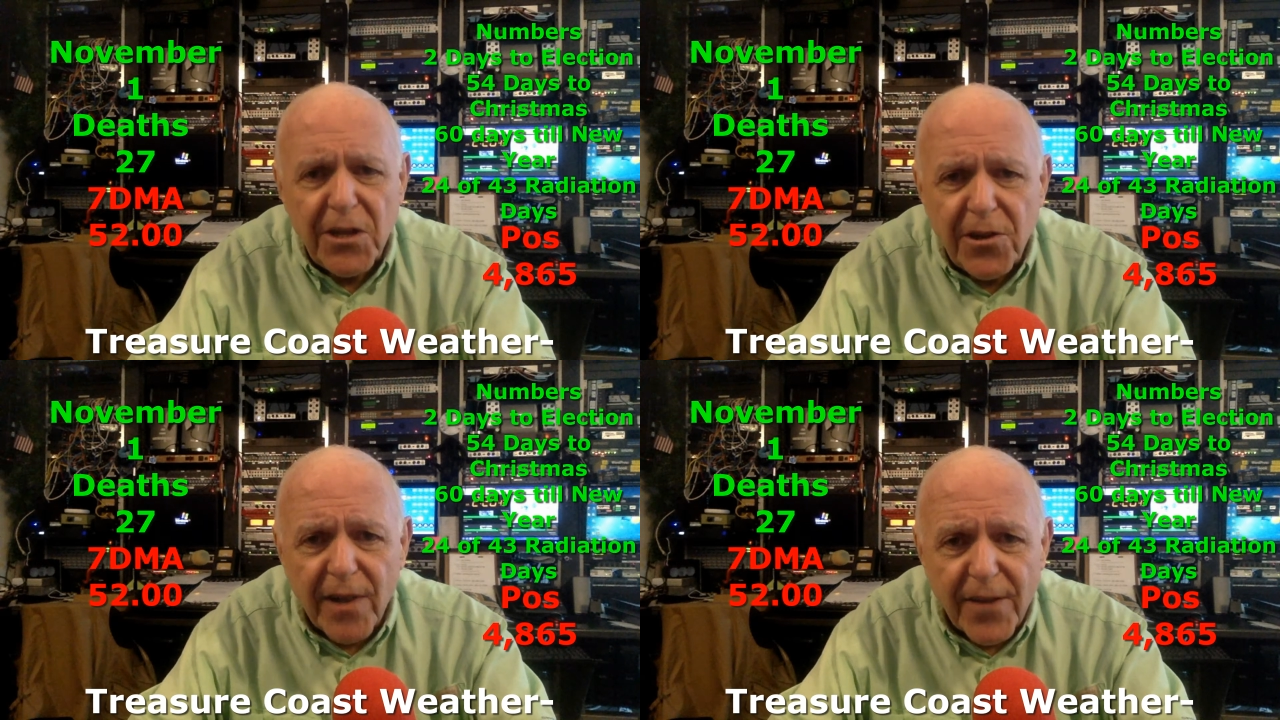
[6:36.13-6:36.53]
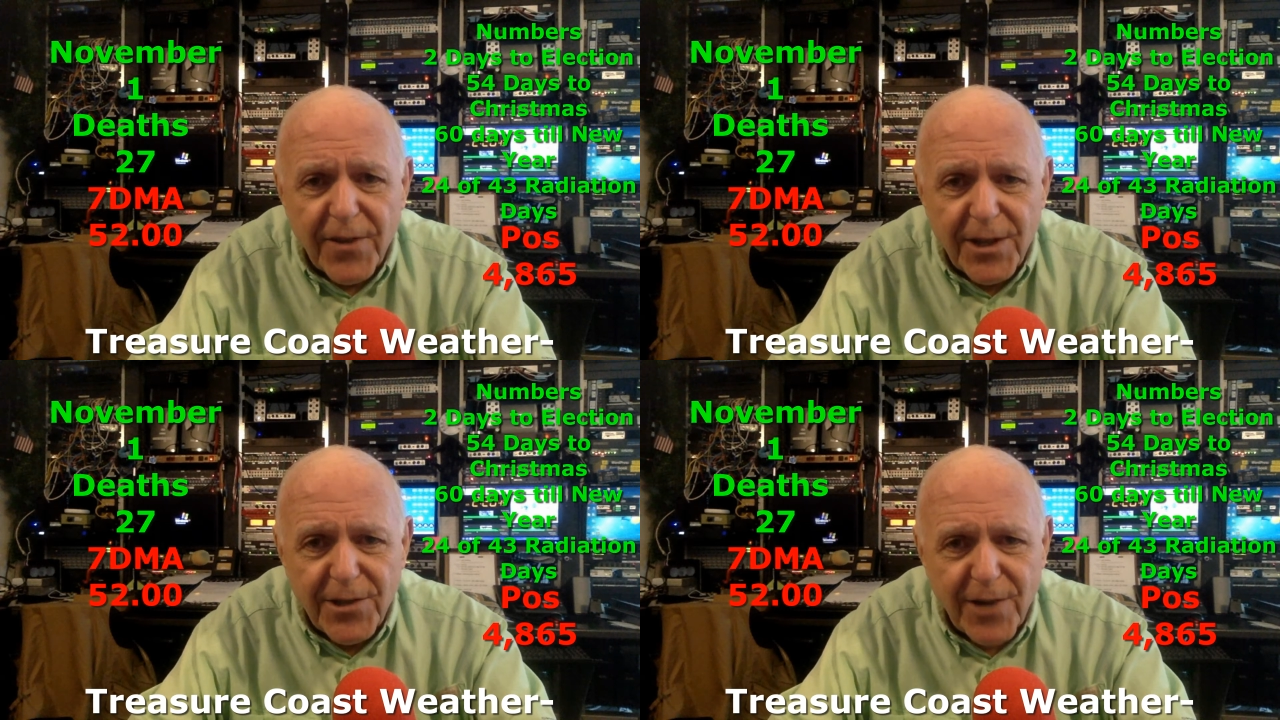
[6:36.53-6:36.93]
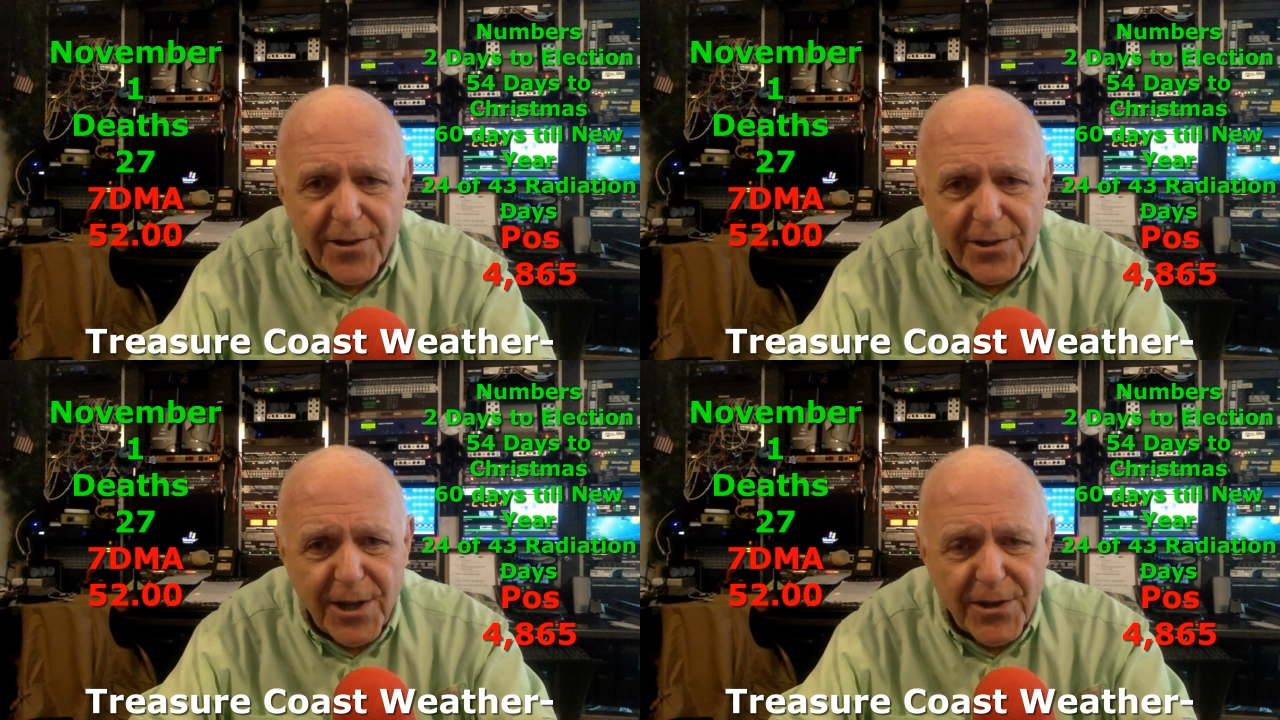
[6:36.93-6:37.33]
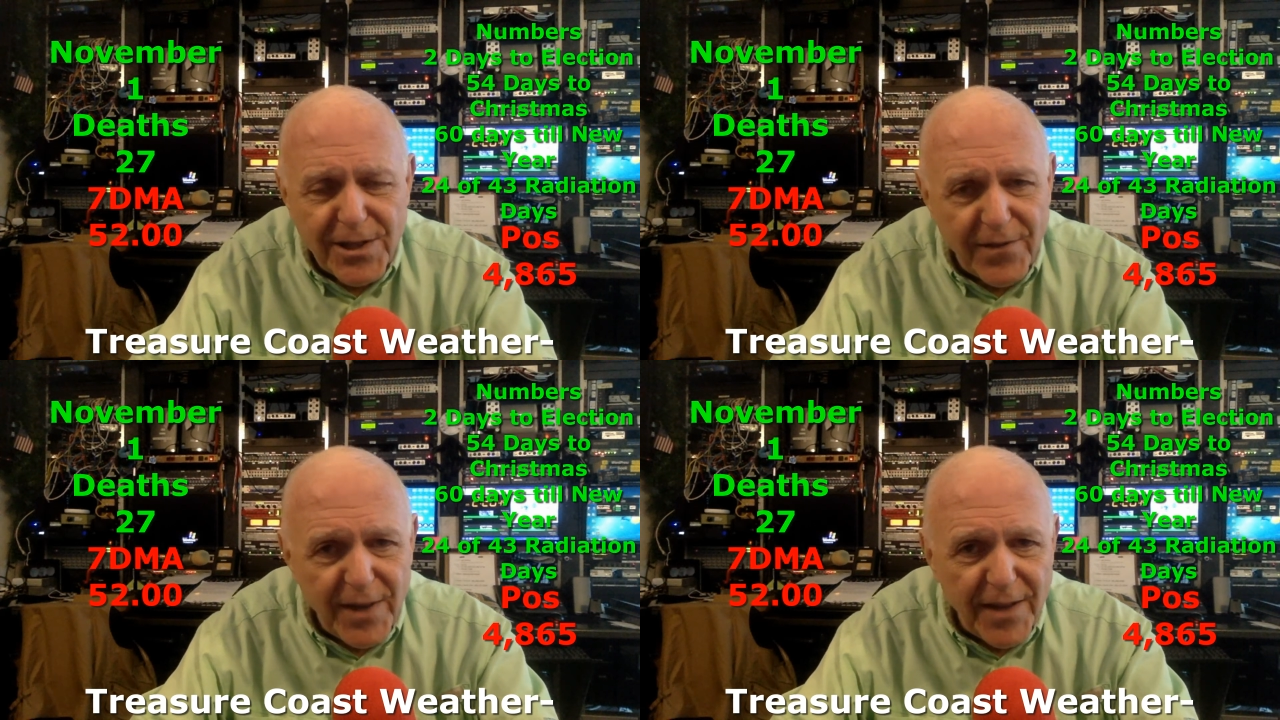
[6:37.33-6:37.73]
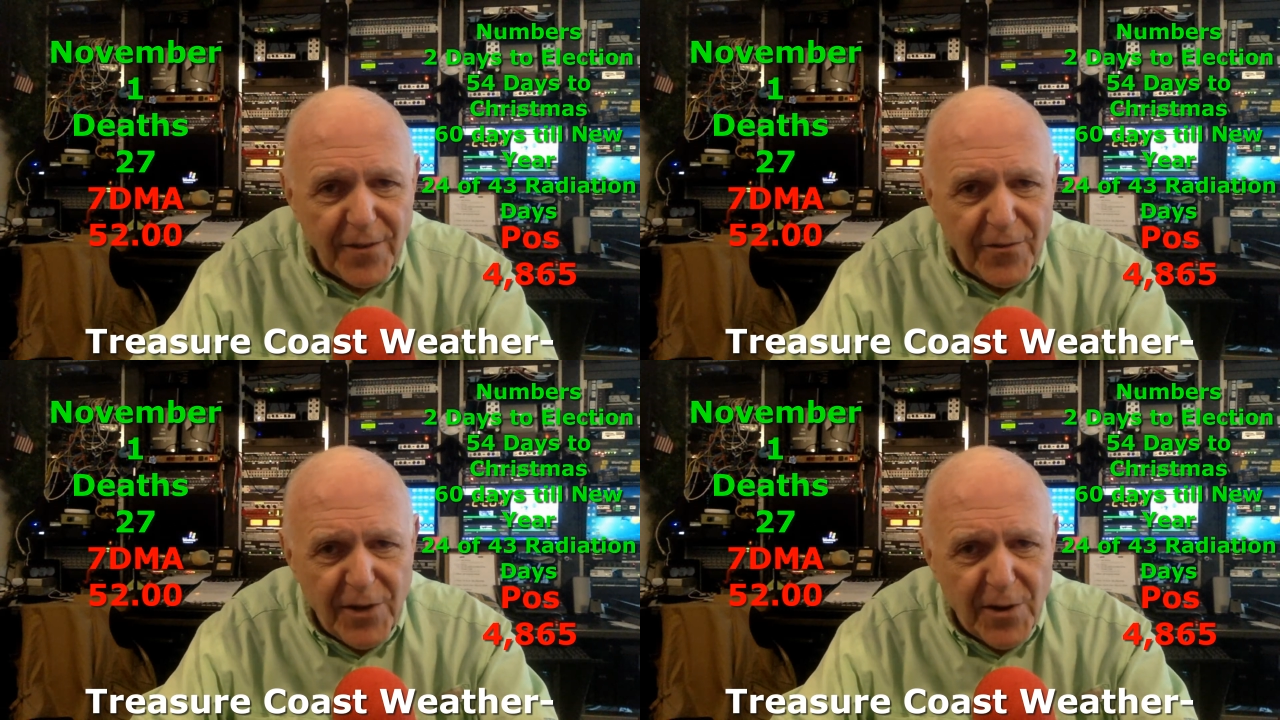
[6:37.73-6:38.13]
you live in the Treasure Coast if you
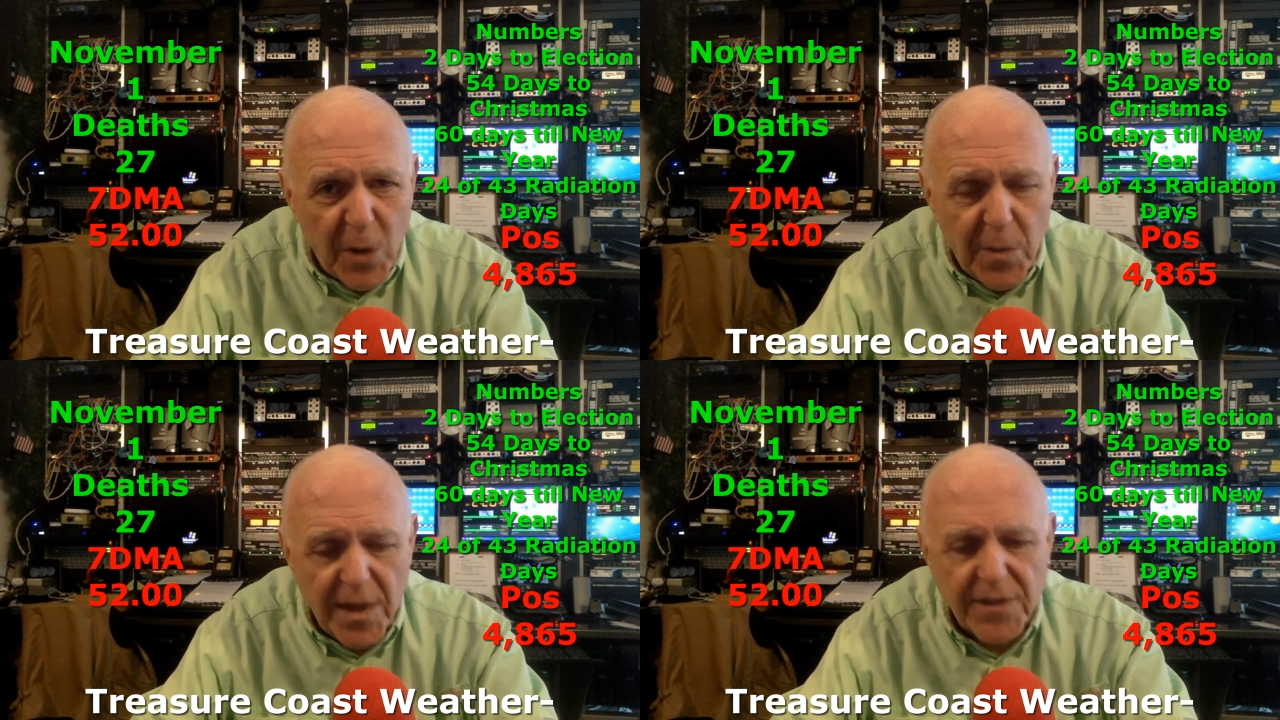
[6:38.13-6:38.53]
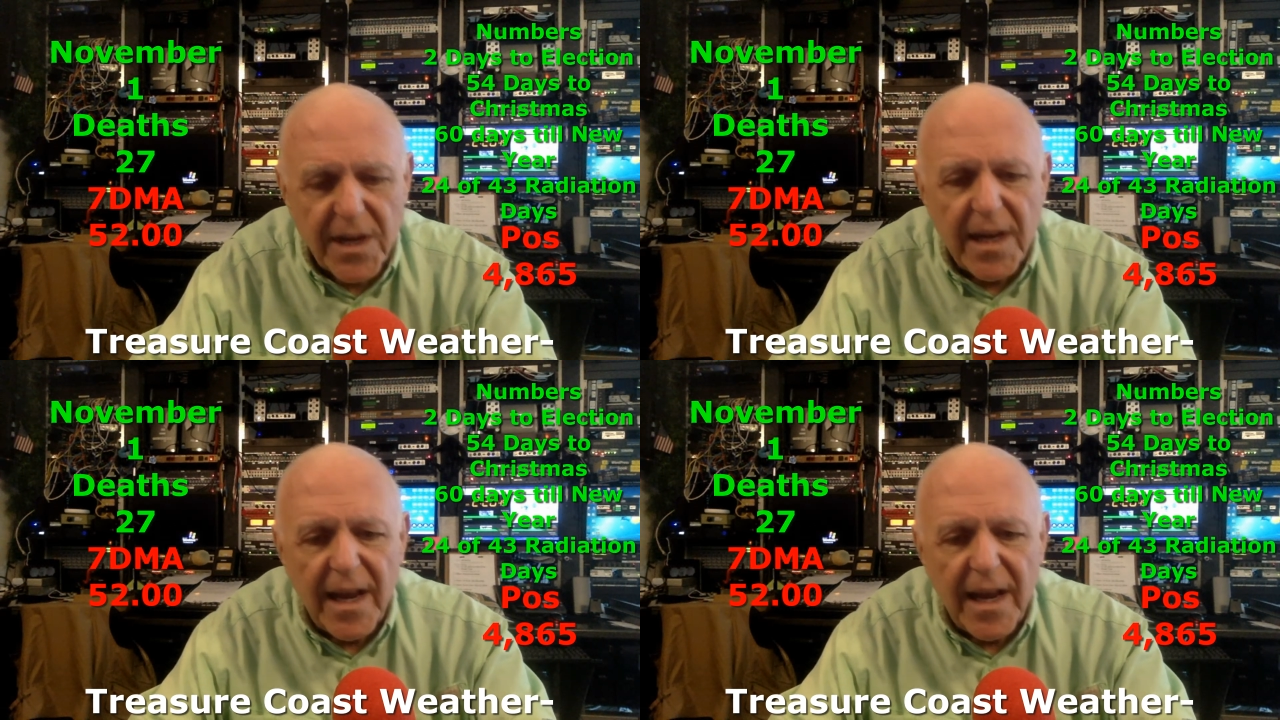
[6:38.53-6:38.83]
live in Vero Beach.